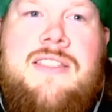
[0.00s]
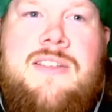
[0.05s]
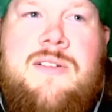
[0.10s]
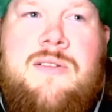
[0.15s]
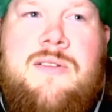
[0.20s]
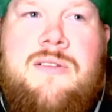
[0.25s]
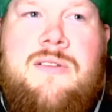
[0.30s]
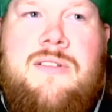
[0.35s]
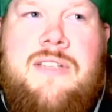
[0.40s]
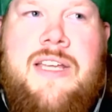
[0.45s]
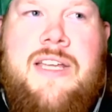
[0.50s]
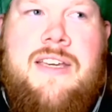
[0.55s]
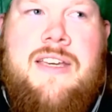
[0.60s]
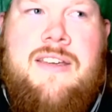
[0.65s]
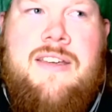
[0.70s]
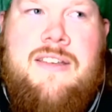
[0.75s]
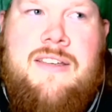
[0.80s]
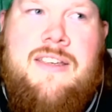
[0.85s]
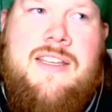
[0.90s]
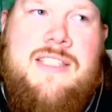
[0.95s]
So
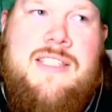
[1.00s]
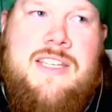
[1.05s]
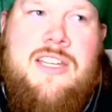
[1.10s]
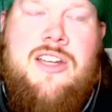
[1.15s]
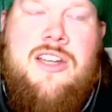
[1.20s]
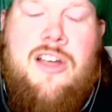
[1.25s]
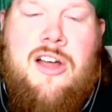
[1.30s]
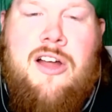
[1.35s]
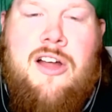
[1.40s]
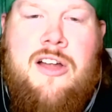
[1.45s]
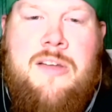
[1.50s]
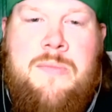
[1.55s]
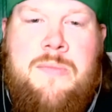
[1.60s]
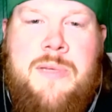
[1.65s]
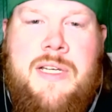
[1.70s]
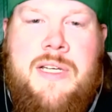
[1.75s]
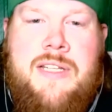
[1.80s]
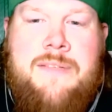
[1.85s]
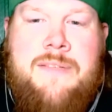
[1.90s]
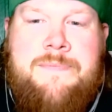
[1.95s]
it's going to
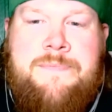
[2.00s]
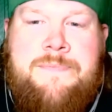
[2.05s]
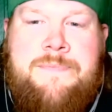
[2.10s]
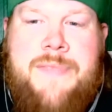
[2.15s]
hurt, but